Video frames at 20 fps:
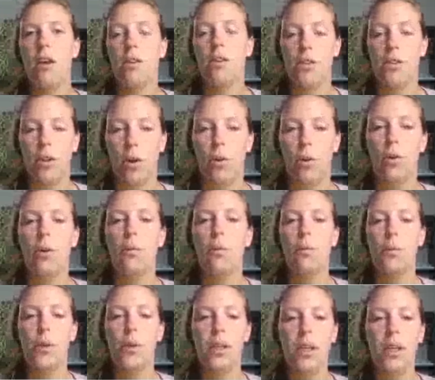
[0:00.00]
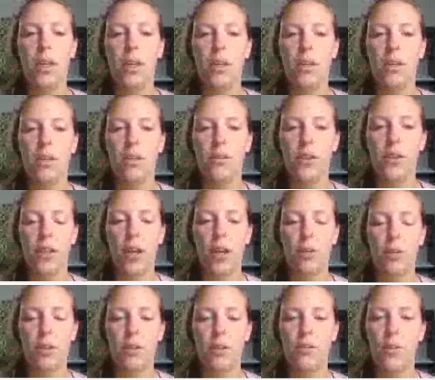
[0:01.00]
So please fill
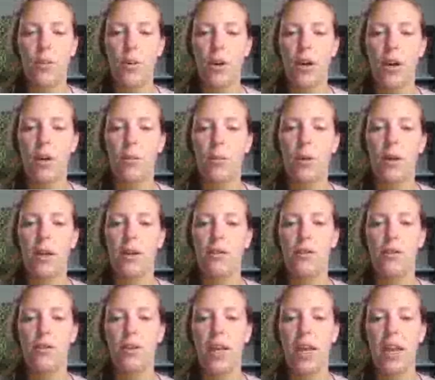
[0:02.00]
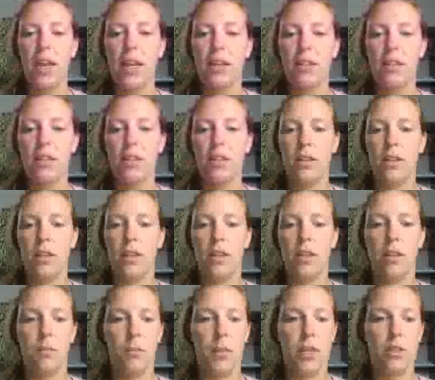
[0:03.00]
out this form. If you can't,
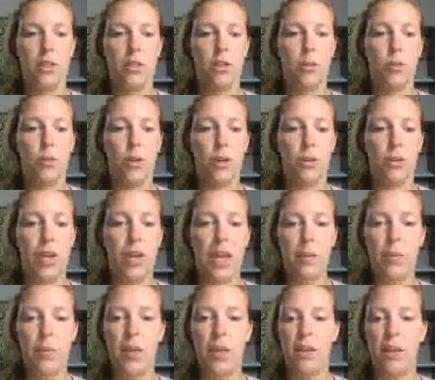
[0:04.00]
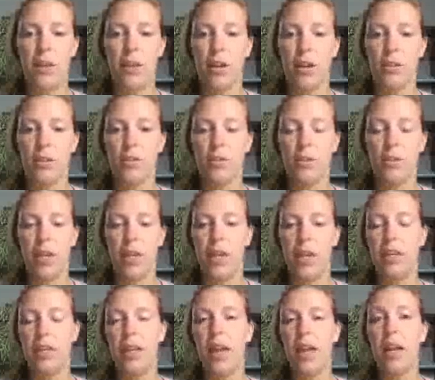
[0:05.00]
make sure you put your name in and then also
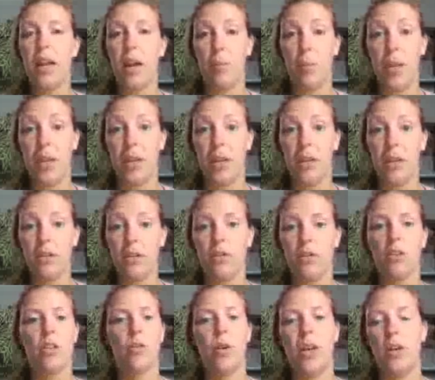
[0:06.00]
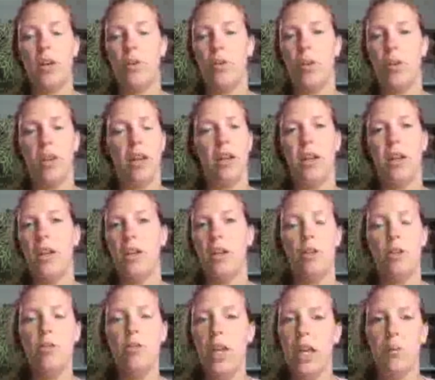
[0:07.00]
say cannot make it, just so I know that
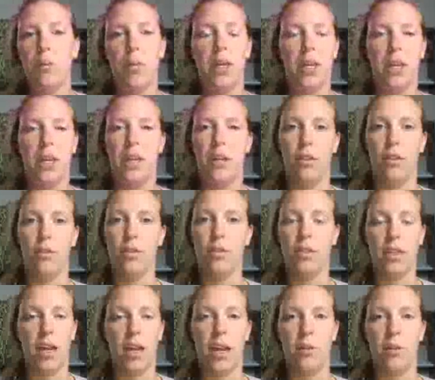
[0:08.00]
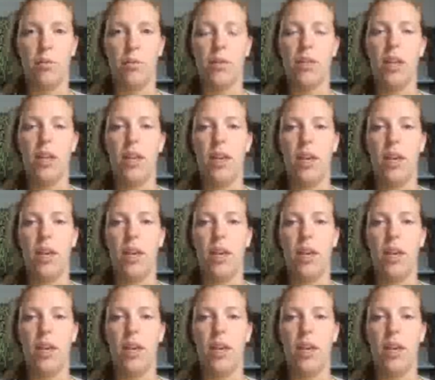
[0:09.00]
you can't make any of those times,